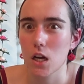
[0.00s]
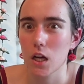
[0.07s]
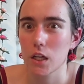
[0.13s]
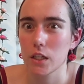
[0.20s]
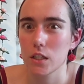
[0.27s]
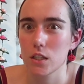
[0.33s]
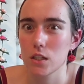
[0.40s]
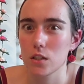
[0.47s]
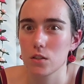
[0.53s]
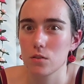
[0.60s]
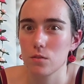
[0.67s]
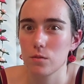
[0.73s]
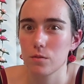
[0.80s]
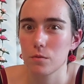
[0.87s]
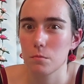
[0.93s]
kind
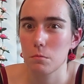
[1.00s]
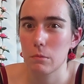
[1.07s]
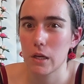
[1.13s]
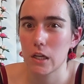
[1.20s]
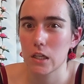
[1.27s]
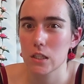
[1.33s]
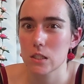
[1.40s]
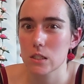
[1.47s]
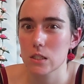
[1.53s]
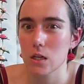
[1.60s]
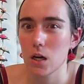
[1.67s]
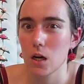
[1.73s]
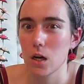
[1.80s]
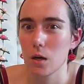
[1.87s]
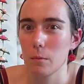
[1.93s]
of made
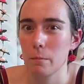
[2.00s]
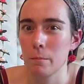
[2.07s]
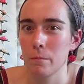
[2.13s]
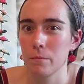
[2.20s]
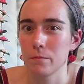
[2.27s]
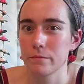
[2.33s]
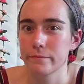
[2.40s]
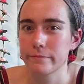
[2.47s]
some